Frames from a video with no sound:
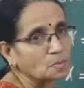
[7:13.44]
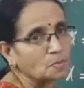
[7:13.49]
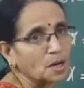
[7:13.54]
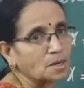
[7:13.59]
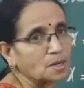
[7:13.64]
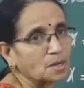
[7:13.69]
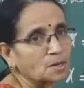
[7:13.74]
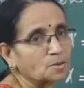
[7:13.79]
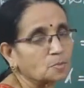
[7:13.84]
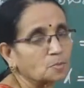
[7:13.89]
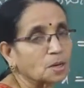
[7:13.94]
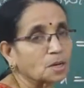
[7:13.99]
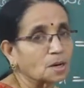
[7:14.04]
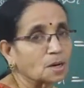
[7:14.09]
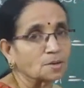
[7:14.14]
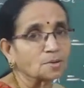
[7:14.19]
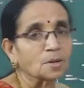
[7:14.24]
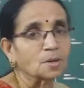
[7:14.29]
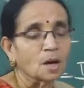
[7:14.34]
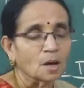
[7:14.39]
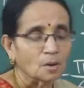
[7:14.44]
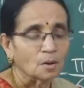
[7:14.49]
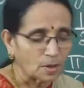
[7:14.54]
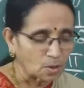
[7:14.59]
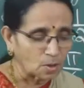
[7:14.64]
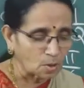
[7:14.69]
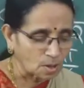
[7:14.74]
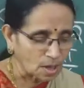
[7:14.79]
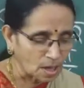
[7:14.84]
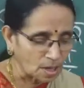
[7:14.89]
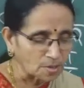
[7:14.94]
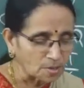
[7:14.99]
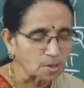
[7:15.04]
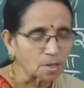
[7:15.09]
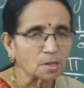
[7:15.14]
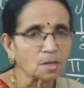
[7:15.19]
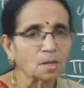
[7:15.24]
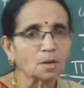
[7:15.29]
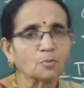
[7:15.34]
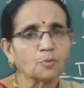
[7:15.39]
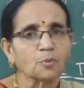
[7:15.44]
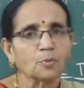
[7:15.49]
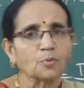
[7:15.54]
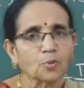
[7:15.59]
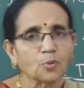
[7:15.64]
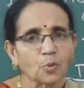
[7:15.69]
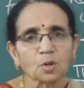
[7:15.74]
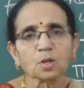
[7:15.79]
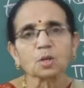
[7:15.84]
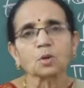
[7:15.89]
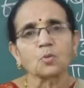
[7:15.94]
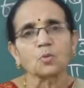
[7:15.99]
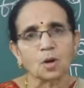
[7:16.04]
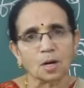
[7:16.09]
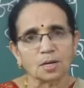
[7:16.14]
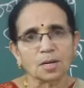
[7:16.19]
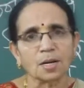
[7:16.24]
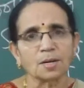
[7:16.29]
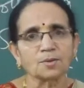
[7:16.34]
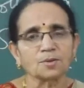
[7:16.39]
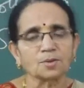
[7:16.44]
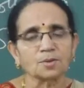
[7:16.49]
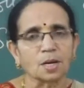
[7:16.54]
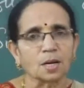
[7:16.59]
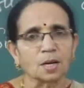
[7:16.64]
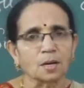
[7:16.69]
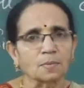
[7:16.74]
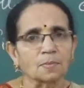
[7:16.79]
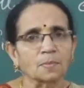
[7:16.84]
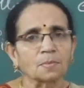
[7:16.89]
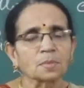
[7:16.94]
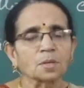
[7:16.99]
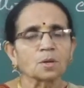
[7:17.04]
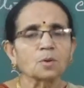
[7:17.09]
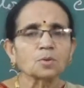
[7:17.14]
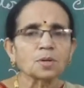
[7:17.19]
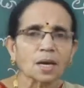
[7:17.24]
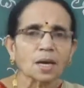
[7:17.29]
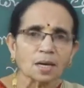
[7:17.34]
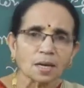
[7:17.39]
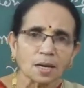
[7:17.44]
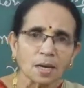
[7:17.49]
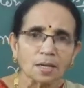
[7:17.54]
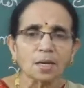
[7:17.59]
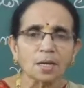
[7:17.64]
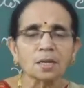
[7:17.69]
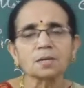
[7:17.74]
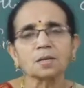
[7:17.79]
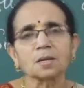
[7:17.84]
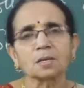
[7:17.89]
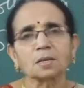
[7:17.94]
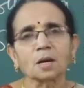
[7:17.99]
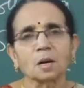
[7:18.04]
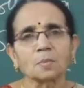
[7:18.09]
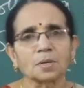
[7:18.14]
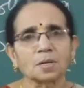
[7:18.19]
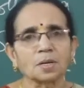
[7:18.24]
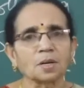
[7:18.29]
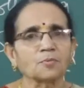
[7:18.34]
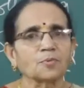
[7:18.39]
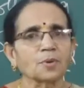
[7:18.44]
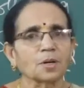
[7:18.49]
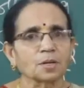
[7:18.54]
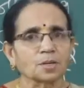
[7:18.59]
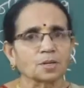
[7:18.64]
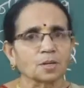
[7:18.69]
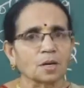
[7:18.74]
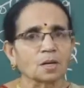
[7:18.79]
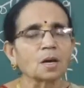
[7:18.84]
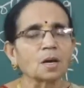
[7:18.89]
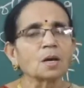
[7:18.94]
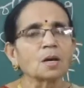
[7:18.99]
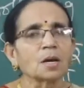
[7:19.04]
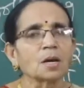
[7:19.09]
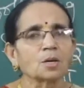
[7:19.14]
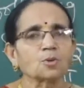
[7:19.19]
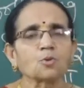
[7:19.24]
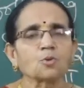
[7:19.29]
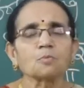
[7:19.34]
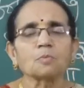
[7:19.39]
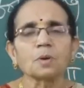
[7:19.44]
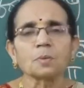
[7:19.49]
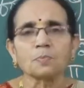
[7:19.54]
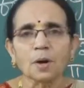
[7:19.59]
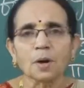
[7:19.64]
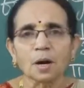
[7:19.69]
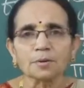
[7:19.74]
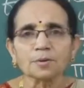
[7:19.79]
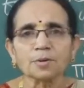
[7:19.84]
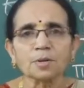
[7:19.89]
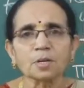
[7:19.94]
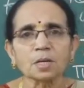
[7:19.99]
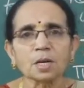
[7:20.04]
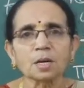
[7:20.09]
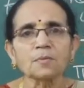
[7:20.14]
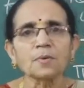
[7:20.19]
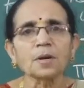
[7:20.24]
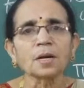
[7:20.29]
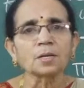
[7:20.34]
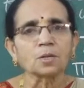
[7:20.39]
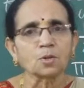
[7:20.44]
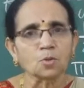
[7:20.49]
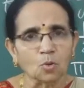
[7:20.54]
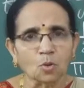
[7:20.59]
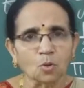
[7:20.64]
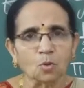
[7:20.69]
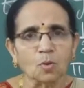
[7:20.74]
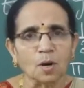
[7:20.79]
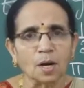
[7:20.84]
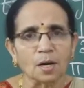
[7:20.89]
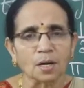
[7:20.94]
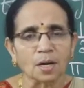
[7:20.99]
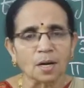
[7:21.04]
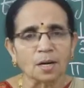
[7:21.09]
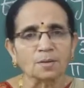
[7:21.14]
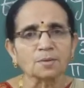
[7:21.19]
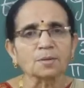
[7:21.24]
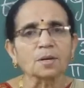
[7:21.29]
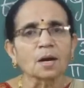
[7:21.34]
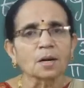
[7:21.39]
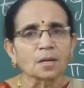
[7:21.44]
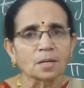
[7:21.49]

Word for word: or minus, because when you consider the four quadrants here, you take any trigonometric function, it would be positive in two quadrants,